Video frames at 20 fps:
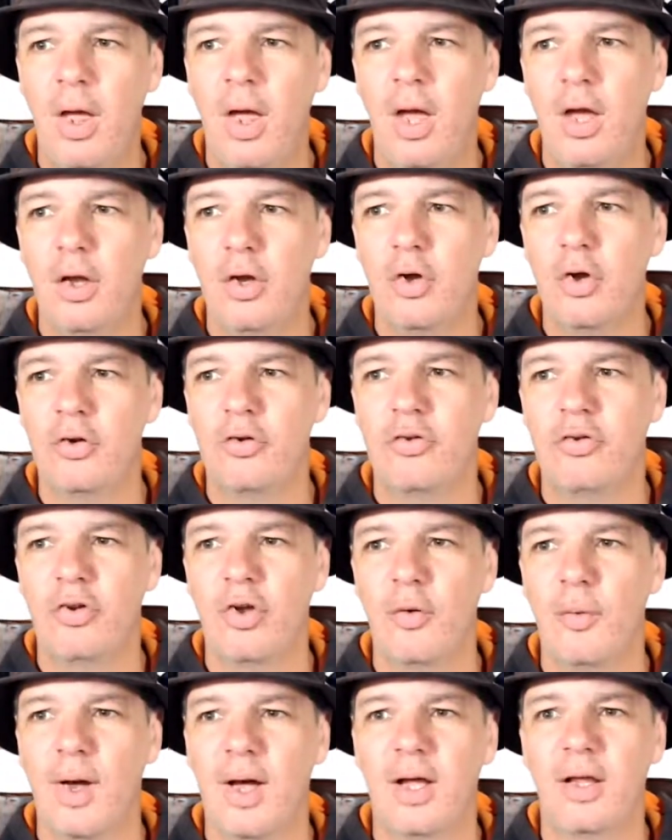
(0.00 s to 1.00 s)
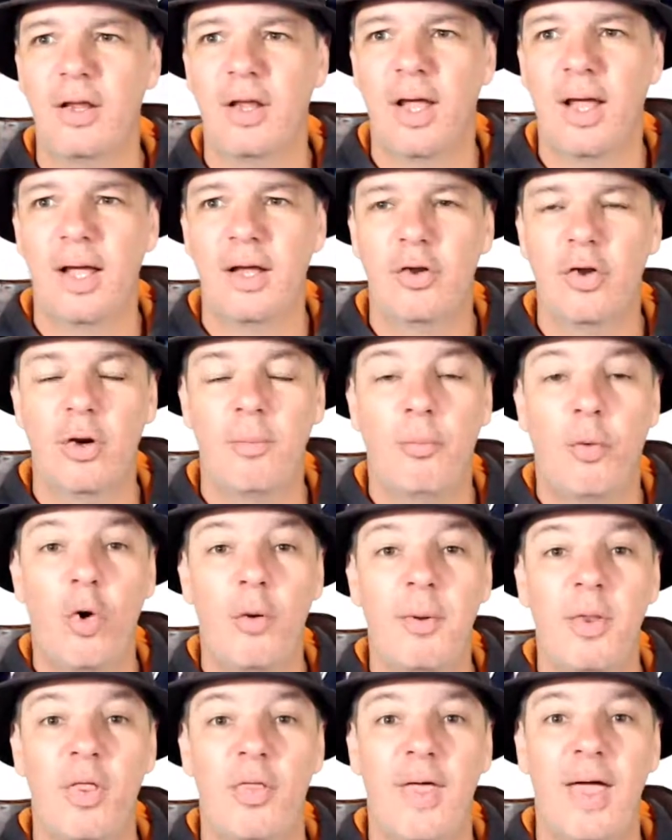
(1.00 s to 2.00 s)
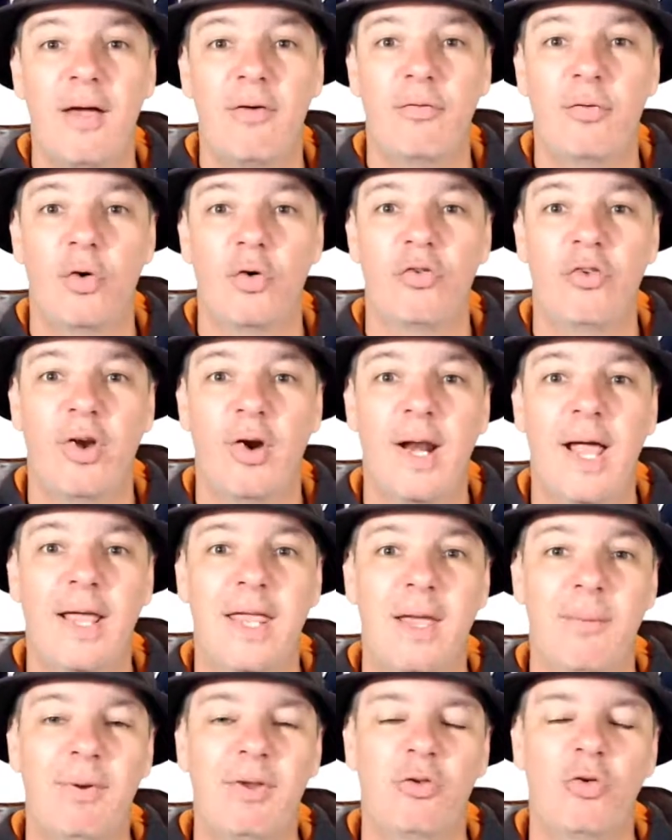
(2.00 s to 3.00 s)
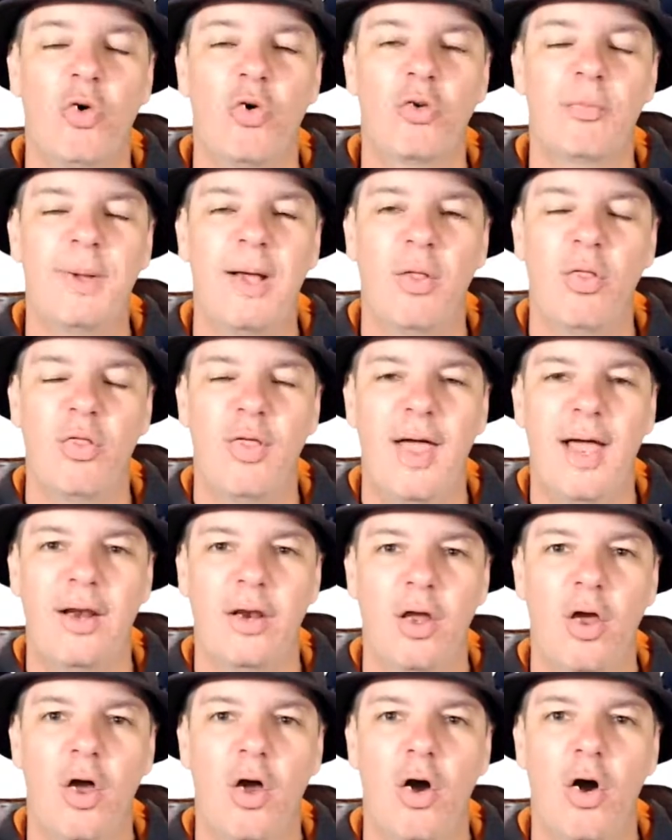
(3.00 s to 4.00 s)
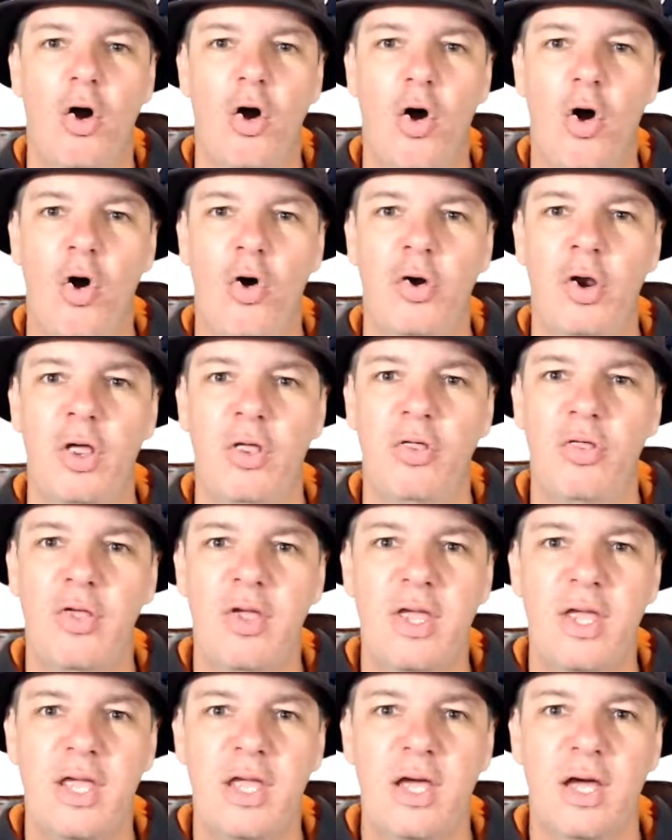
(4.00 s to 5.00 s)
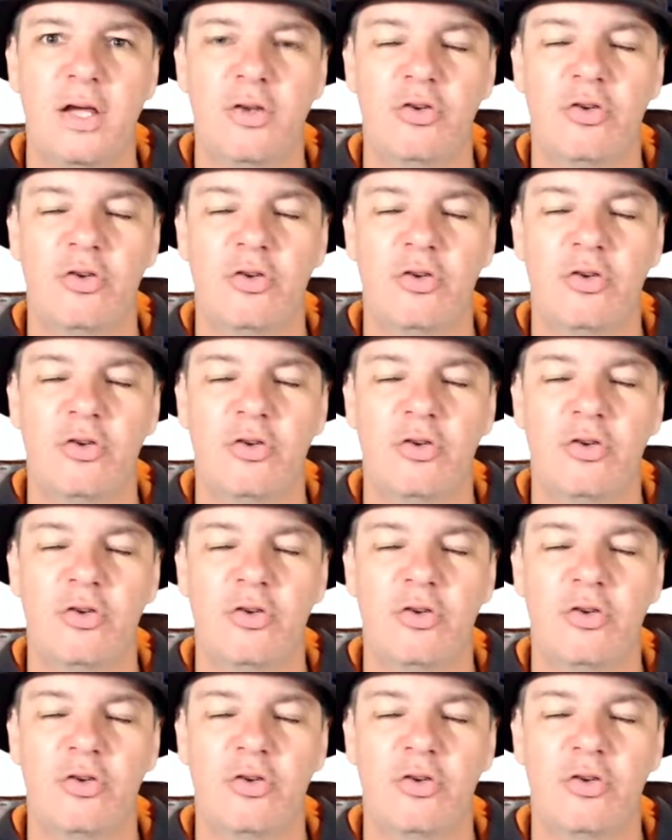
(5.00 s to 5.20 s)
good appointment there for Taranaki. We talked about that on the